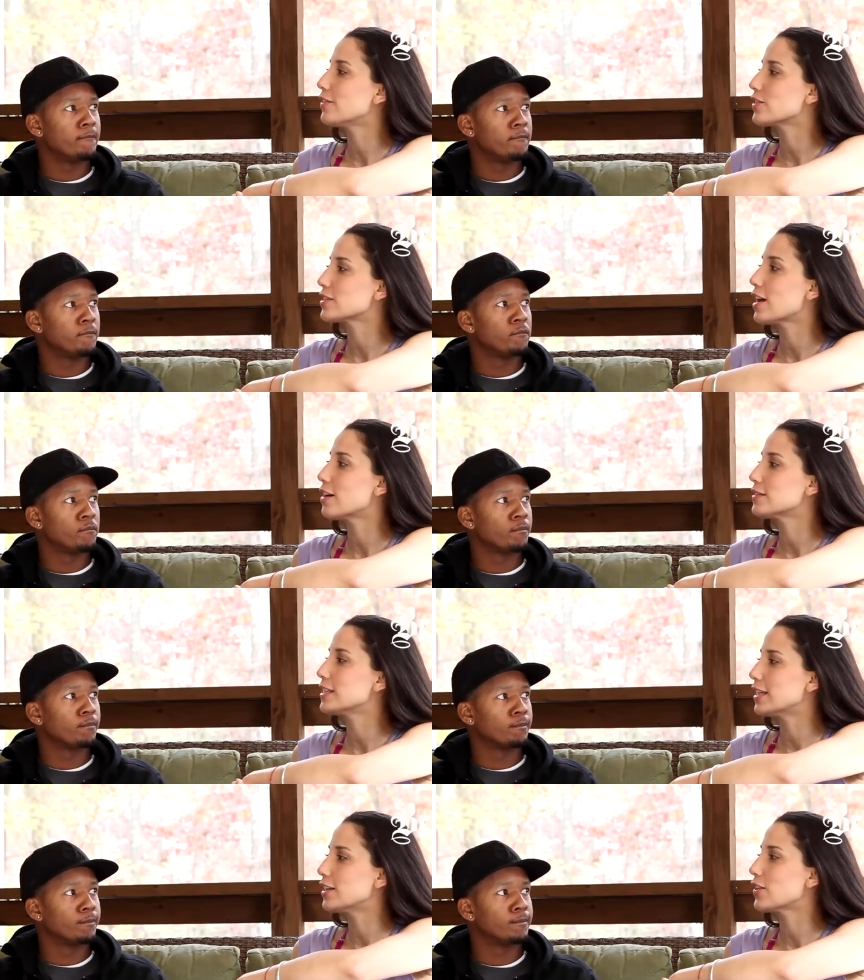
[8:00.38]
Speaker 1: of
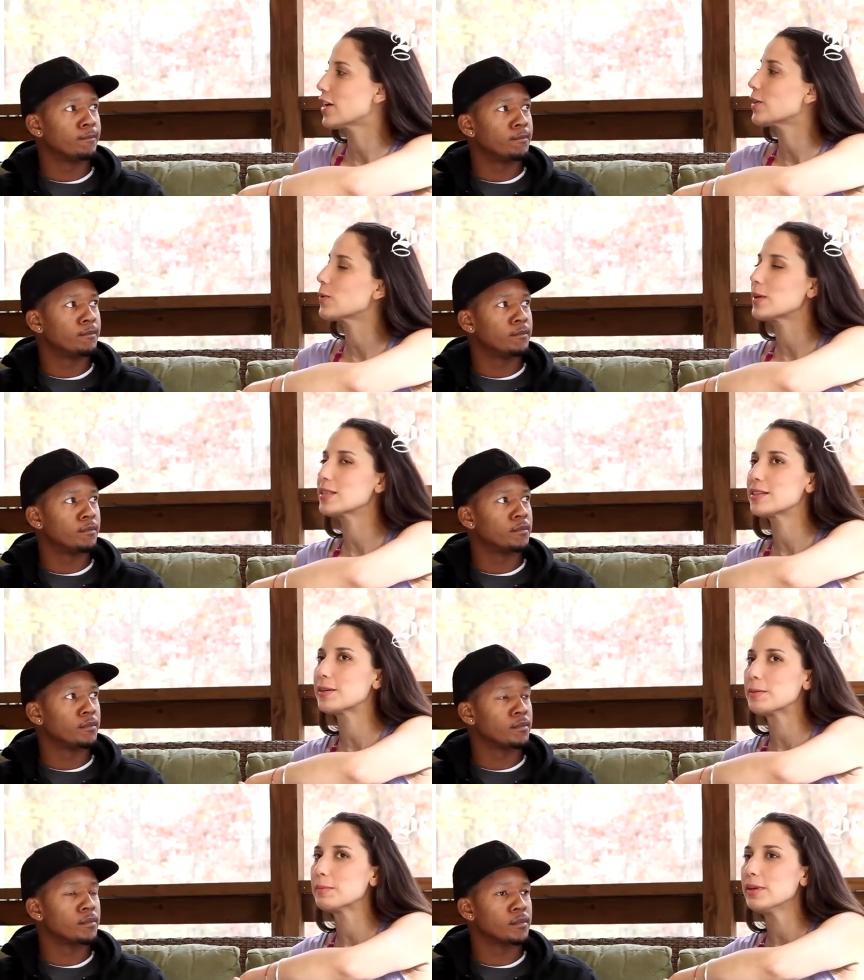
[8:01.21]
yourself, seeking greater
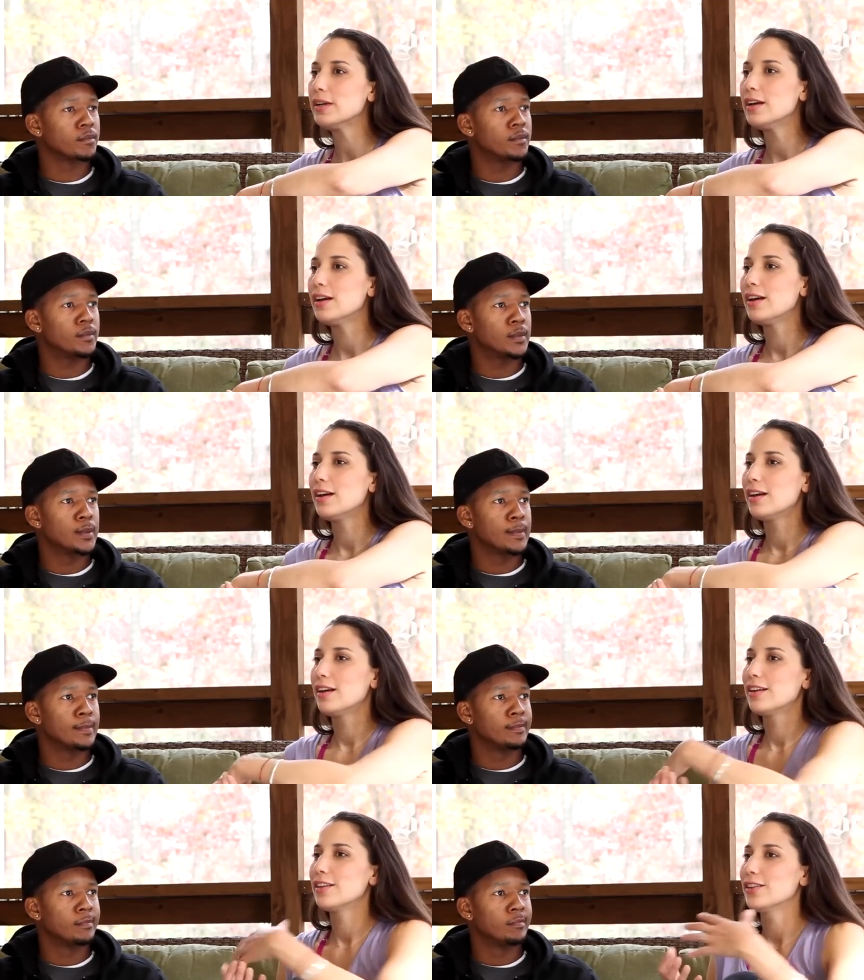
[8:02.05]
wisdom,
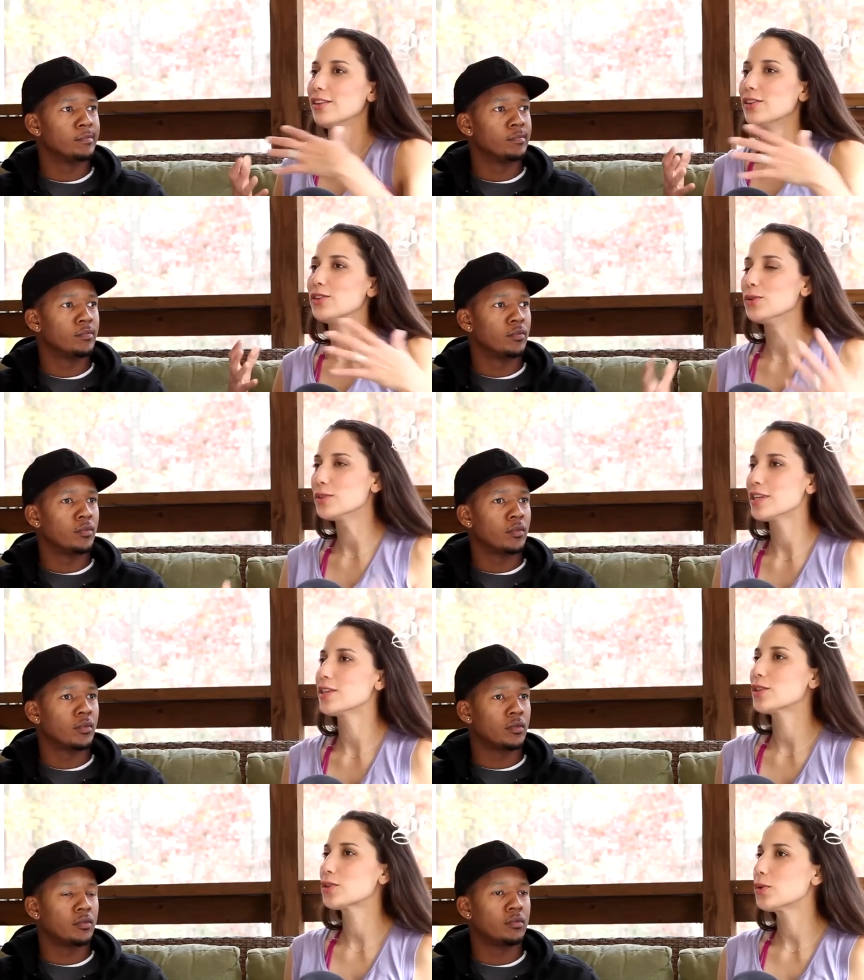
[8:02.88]

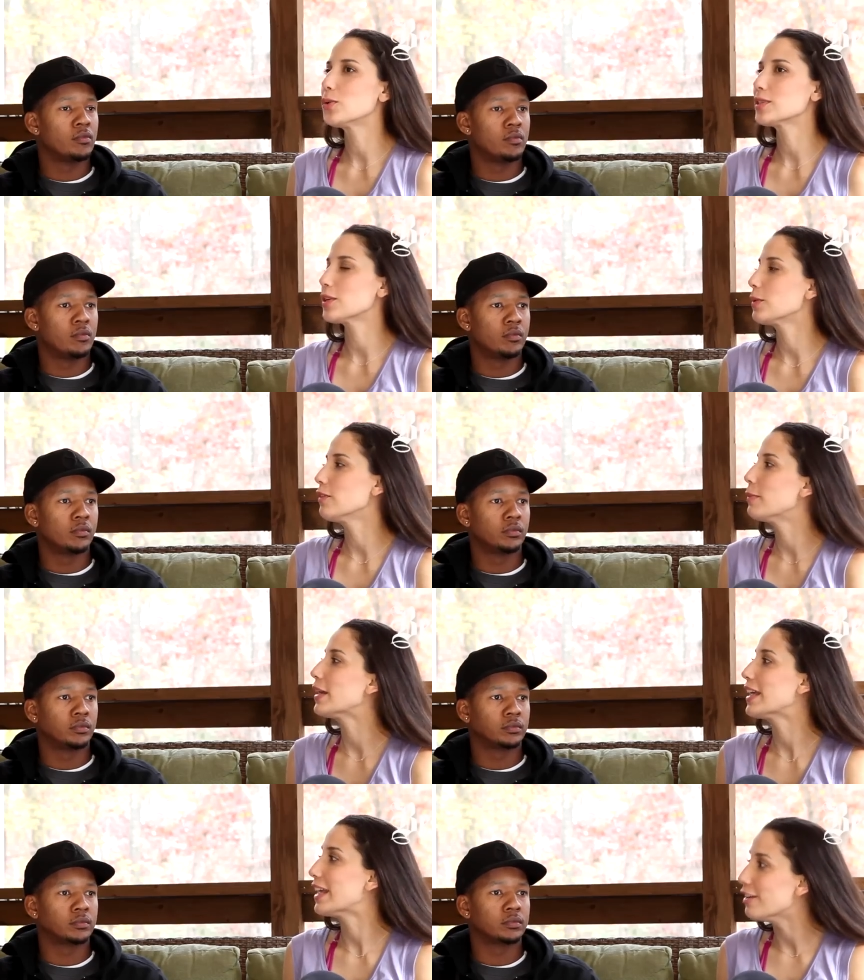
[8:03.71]
using the tools that we've
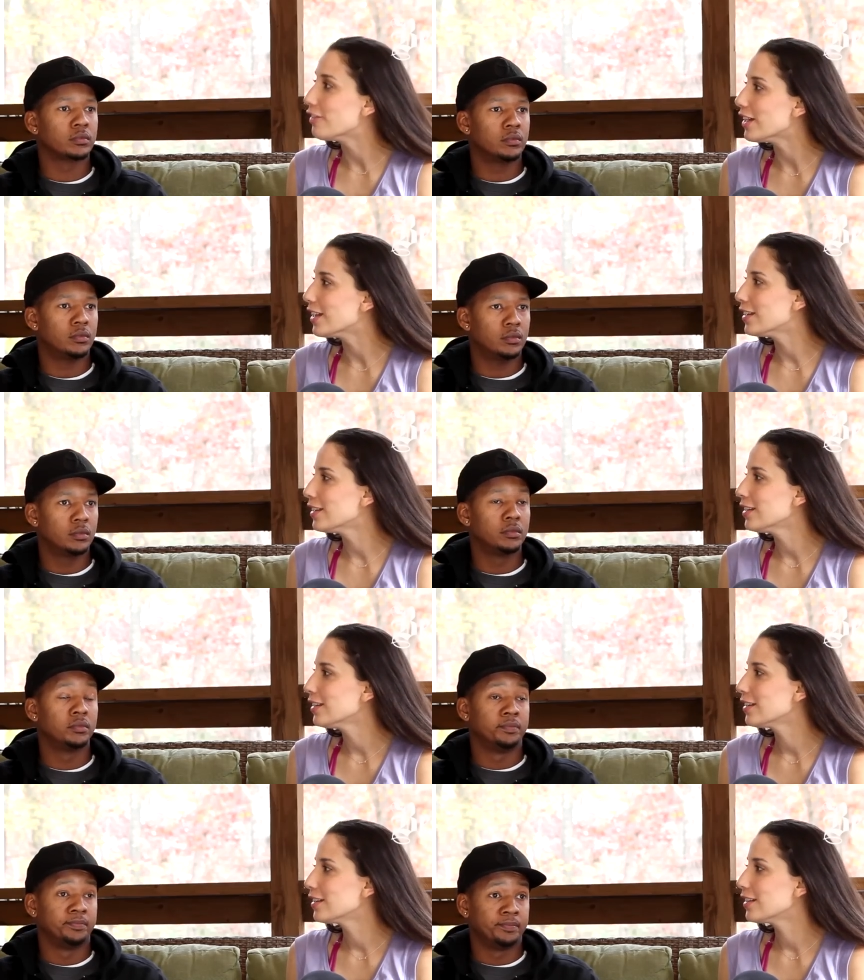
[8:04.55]
been
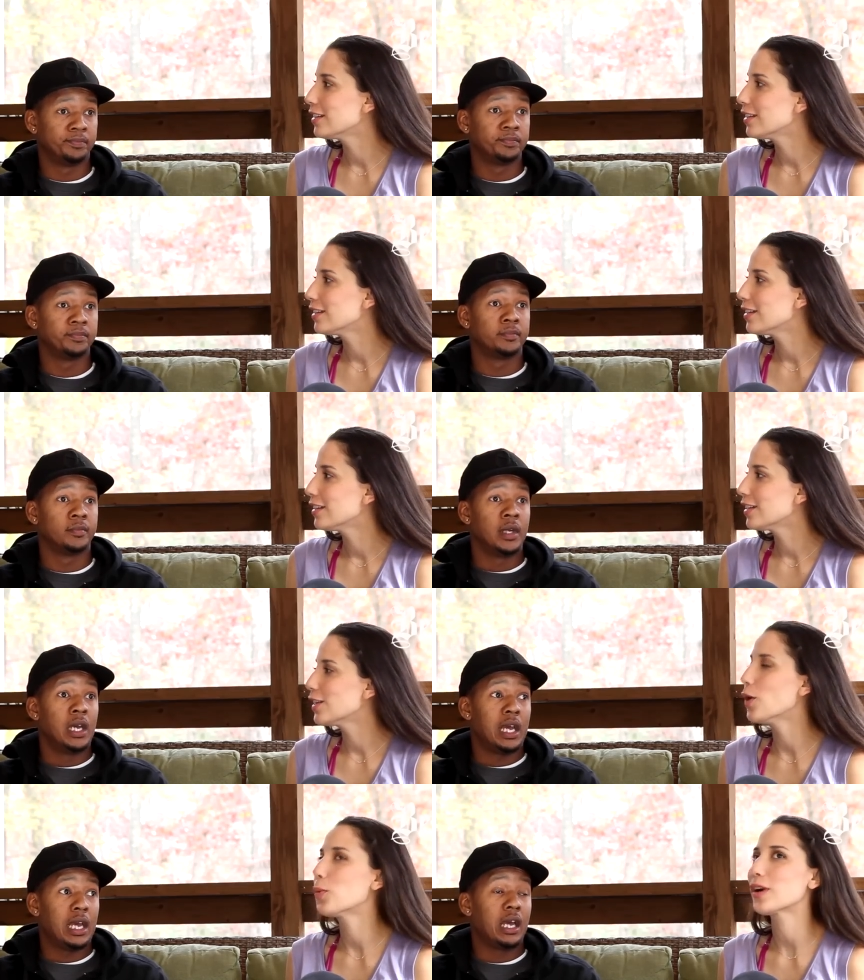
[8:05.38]
given.
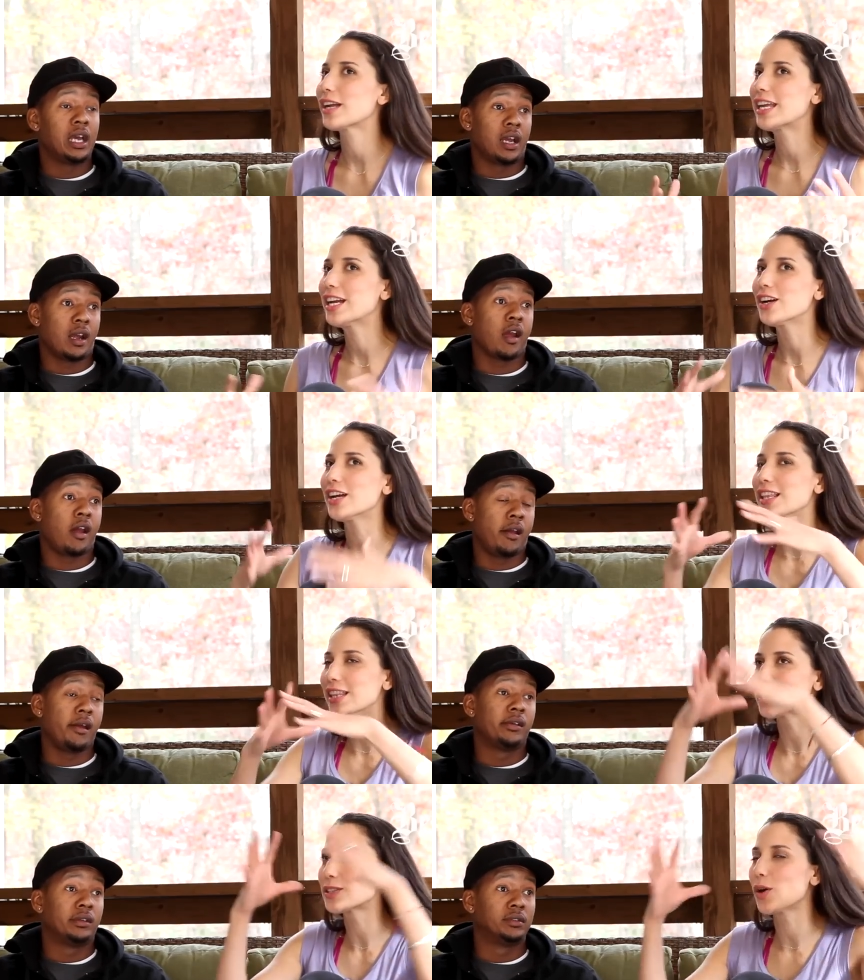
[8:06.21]
You know, we're here
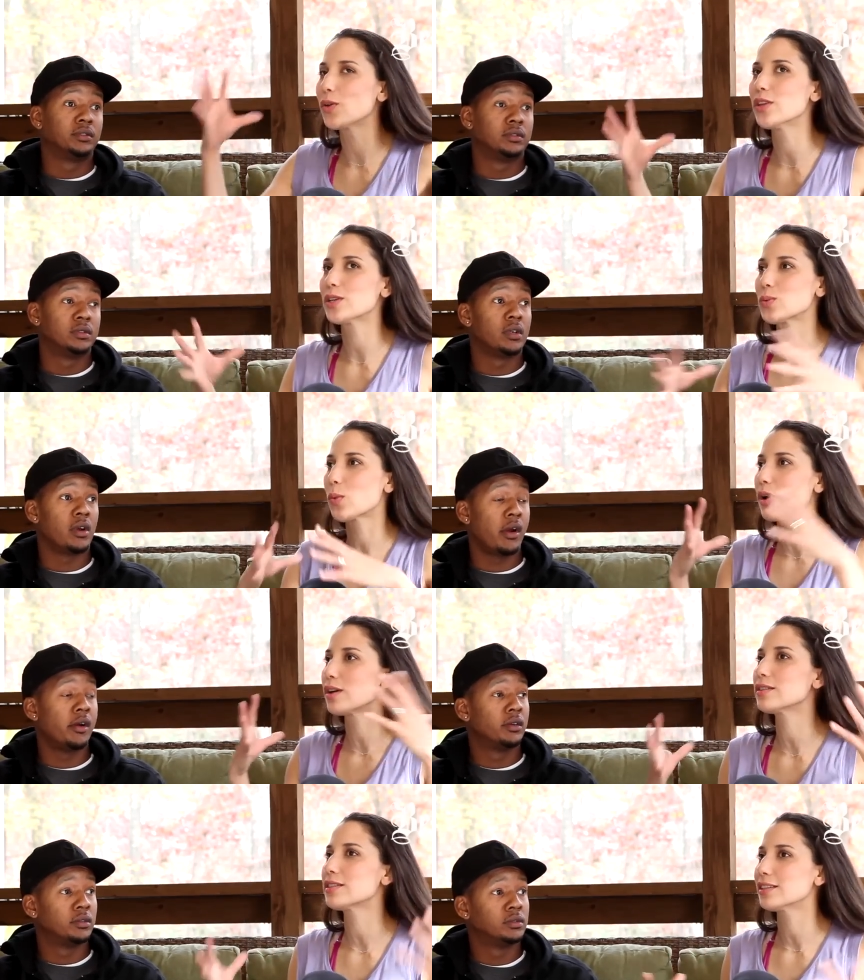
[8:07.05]
in this this
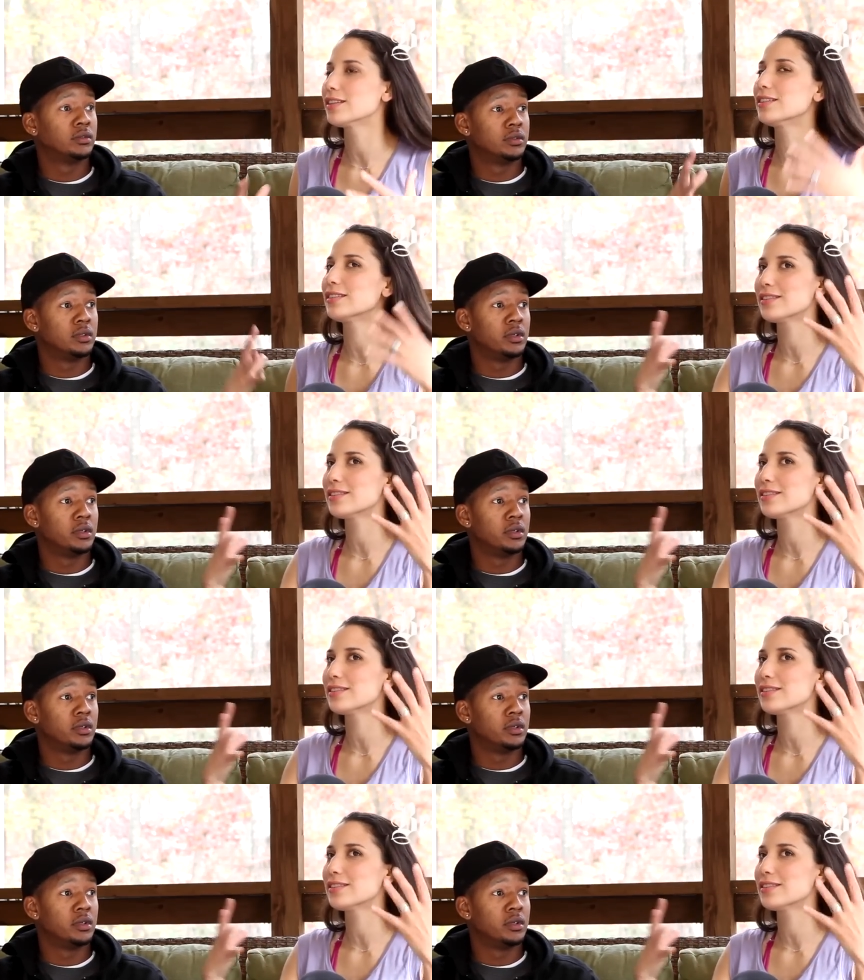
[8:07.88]
world to